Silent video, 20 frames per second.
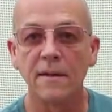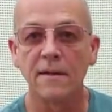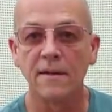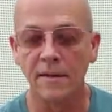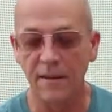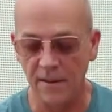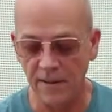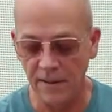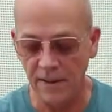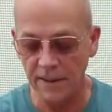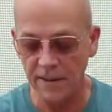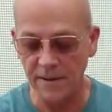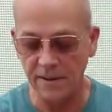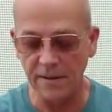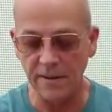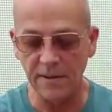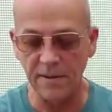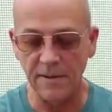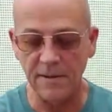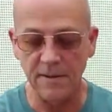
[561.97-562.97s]
So
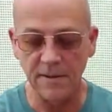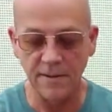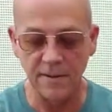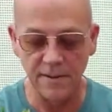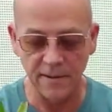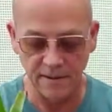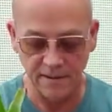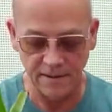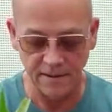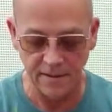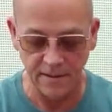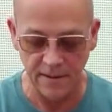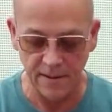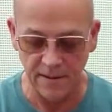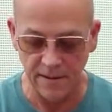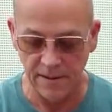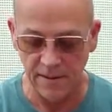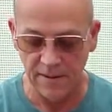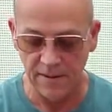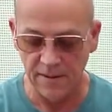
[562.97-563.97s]
these
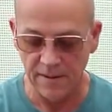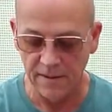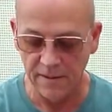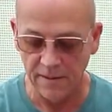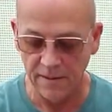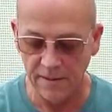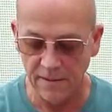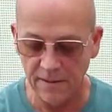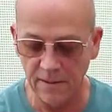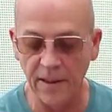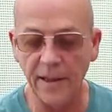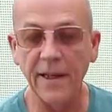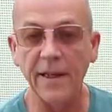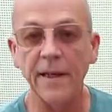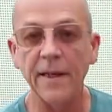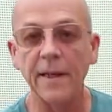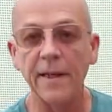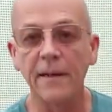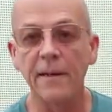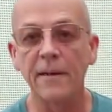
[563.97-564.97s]
three
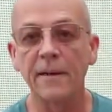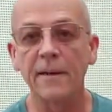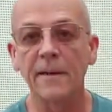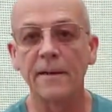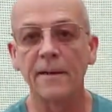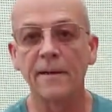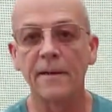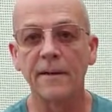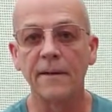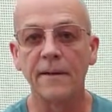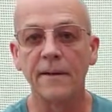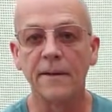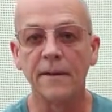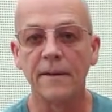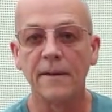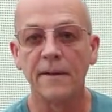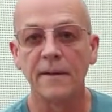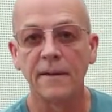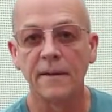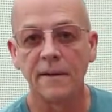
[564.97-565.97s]
here
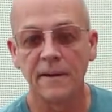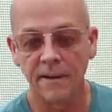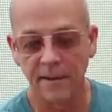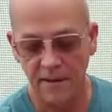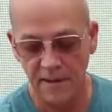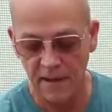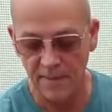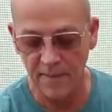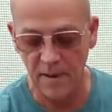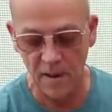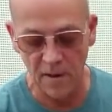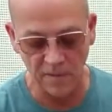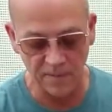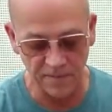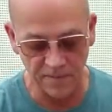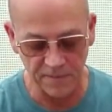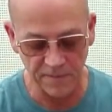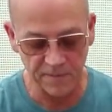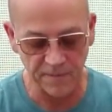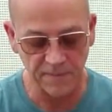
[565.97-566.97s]
come
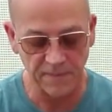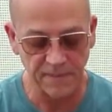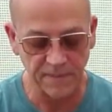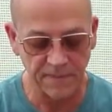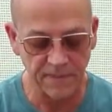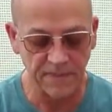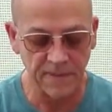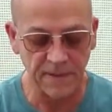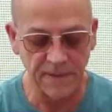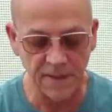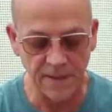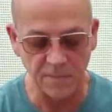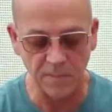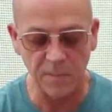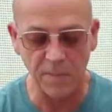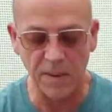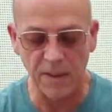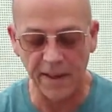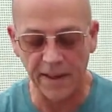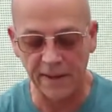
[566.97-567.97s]
off this
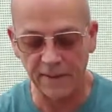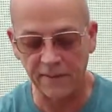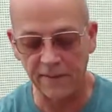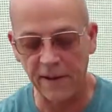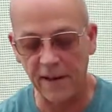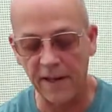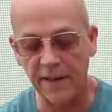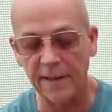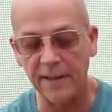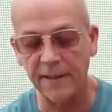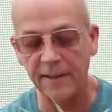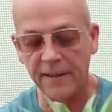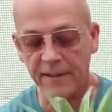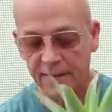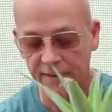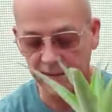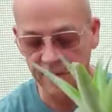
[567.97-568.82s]
plant right here,